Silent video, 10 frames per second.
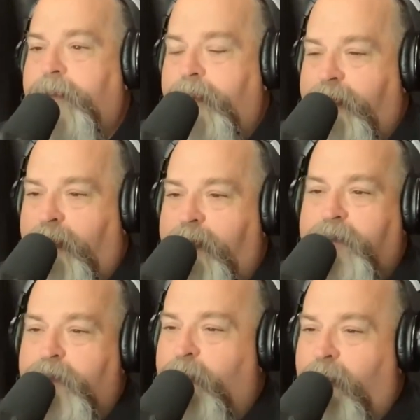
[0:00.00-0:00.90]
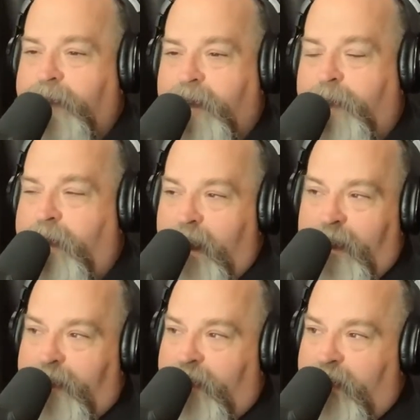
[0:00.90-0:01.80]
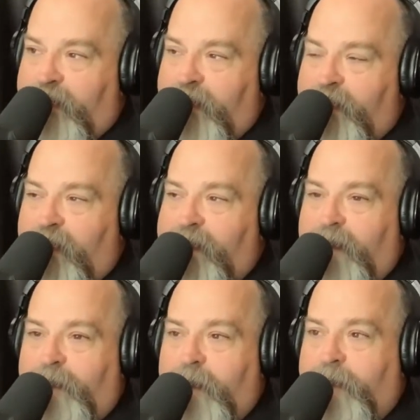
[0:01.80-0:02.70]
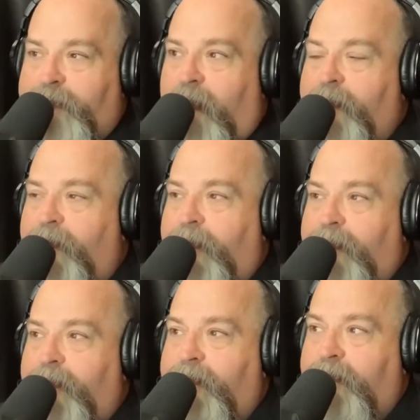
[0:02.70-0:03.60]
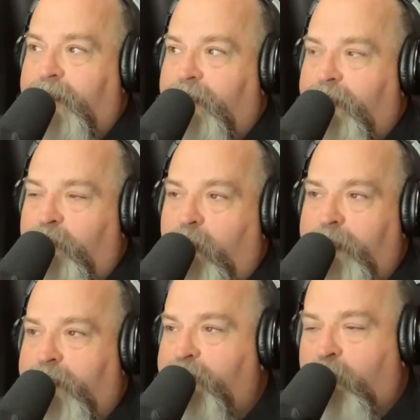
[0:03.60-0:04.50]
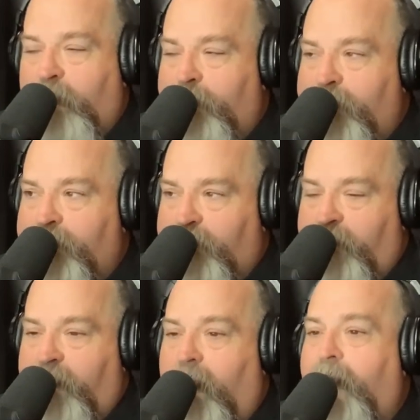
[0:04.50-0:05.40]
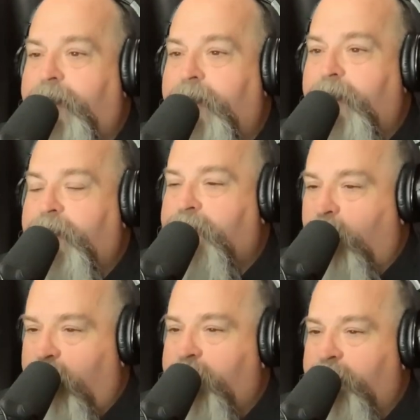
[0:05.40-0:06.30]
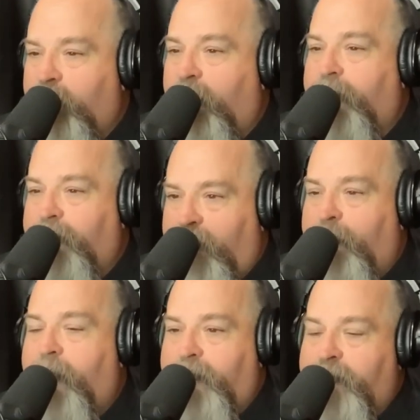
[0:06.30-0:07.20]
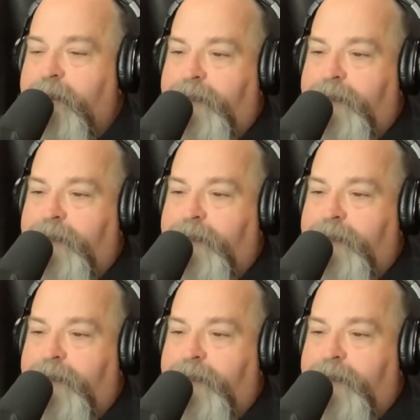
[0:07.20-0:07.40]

And uh, I used to do it all the time. And uh, it's interesting that people tie their identity, whether you own a business or not, to it's what you do on a database.